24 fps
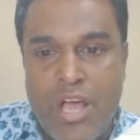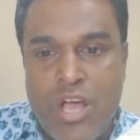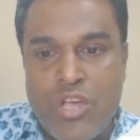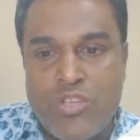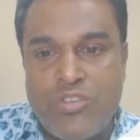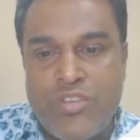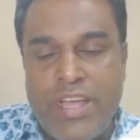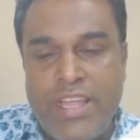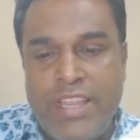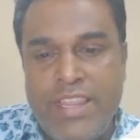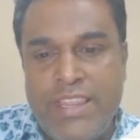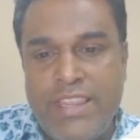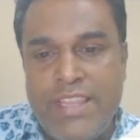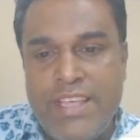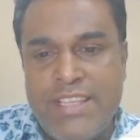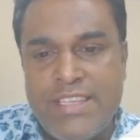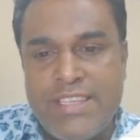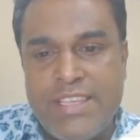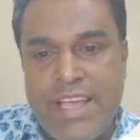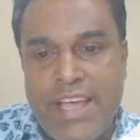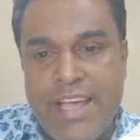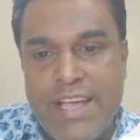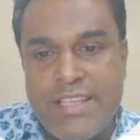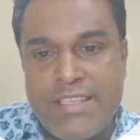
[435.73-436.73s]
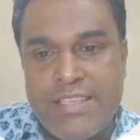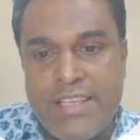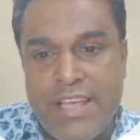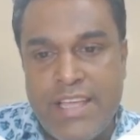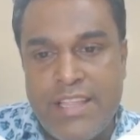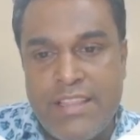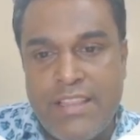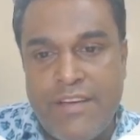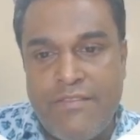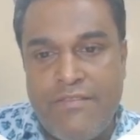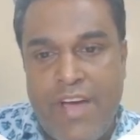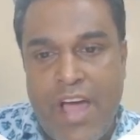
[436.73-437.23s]
So in this case,
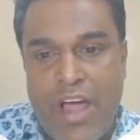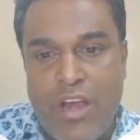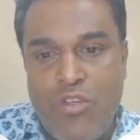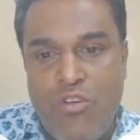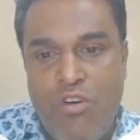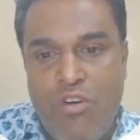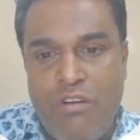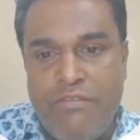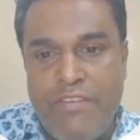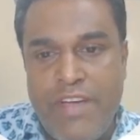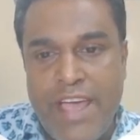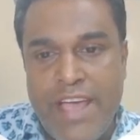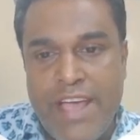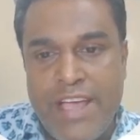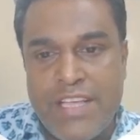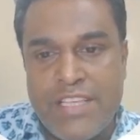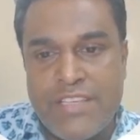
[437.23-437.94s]
the value of A